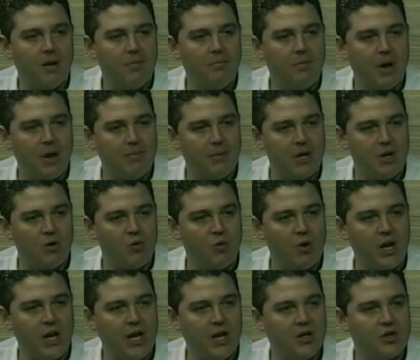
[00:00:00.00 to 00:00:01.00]
baby
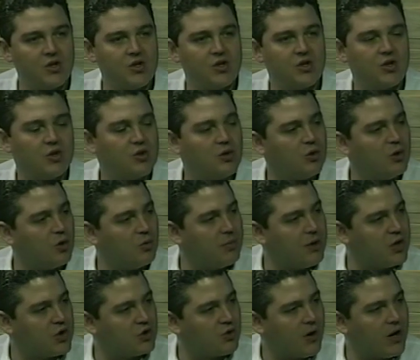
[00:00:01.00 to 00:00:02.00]
greens, a little bit
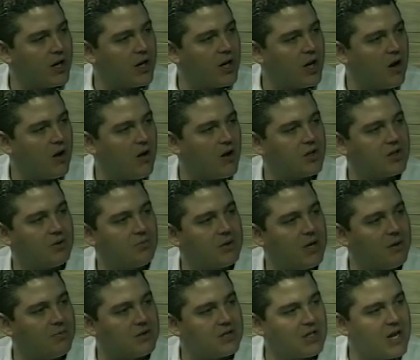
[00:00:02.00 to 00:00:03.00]
of shredded carrots,
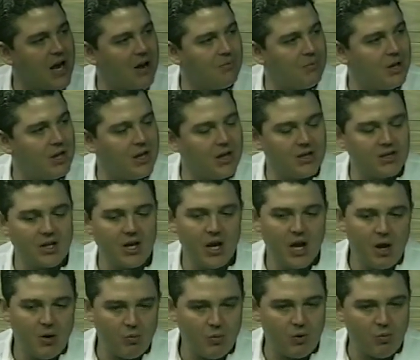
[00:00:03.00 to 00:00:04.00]
sometimes snap peas.
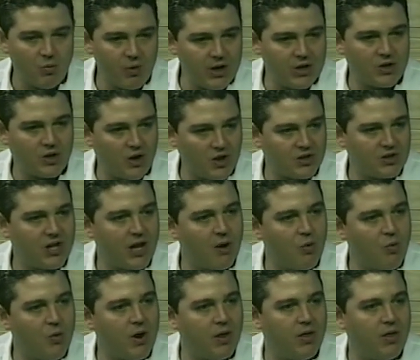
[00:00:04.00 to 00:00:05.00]
We retoss that
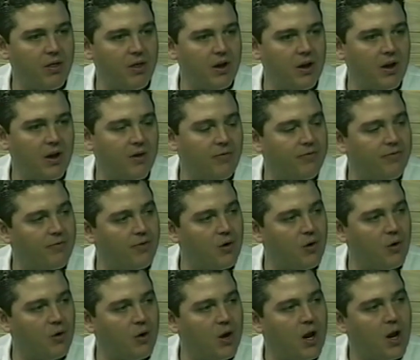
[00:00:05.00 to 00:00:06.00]
with the
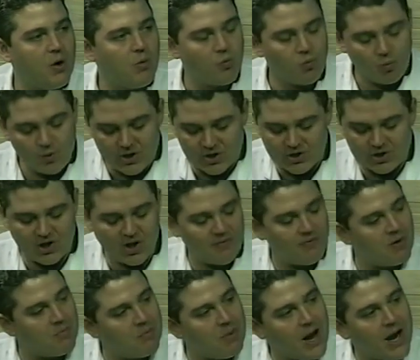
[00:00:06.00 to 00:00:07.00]
fruit, restuff
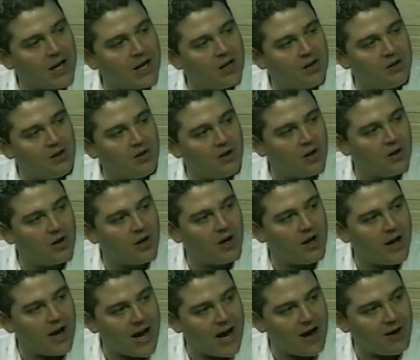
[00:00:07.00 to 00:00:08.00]
it back into
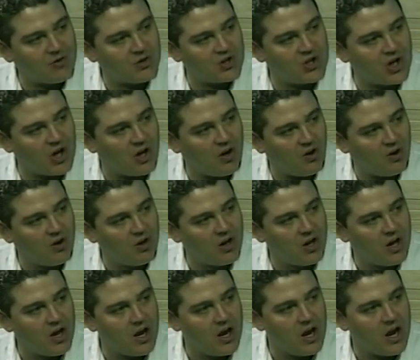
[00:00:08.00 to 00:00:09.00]
the half shell,
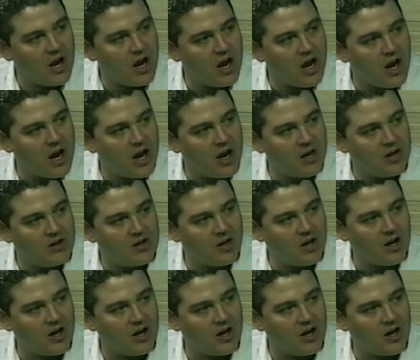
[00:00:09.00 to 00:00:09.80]
and